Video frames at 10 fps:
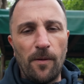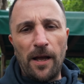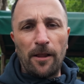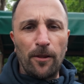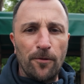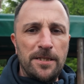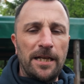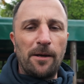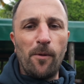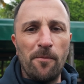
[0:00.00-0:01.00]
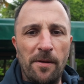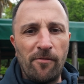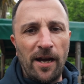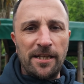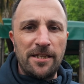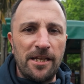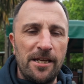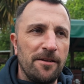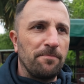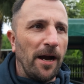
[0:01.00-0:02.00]
Well, looks like I won't be riding
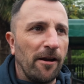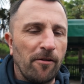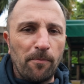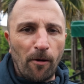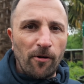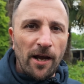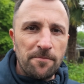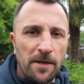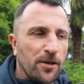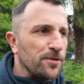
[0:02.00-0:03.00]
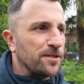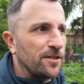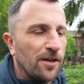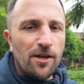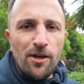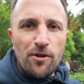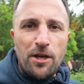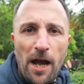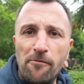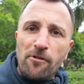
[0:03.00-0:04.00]
the pirate boat ride because
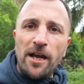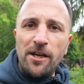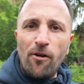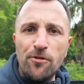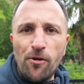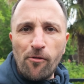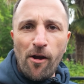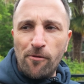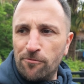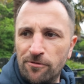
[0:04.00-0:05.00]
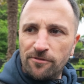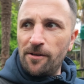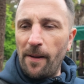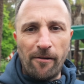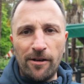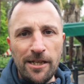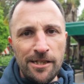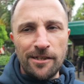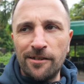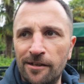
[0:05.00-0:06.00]
you can't ride it on your own,
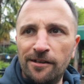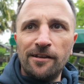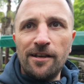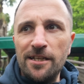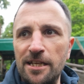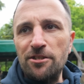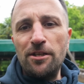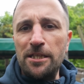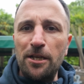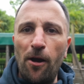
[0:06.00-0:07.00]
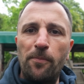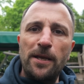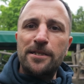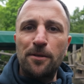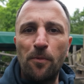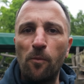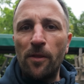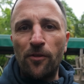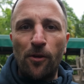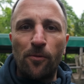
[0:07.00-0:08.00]
apparently. He said, you need to go bring someone
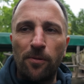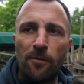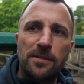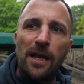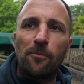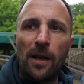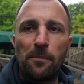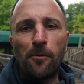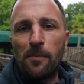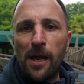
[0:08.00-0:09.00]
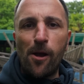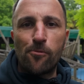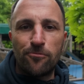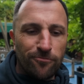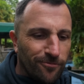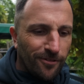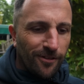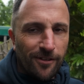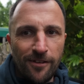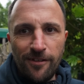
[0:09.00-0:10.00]
with you. I was like, well, I'm on my own.
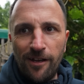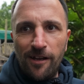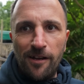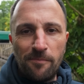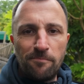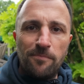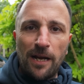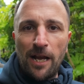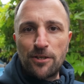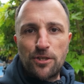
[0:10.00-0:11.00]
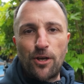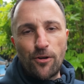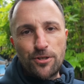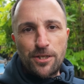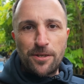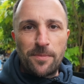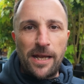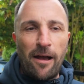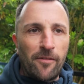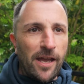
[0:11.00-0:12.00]
Um, I can't just conjure
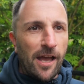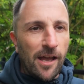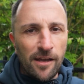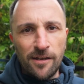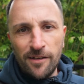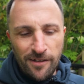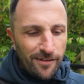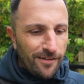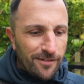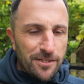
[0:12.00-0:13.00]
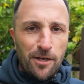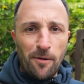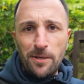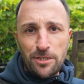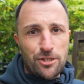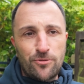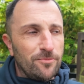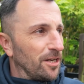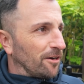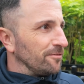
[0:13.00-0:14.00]
somebody out the air to come and,
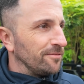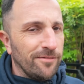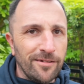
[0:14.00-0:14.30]
you know,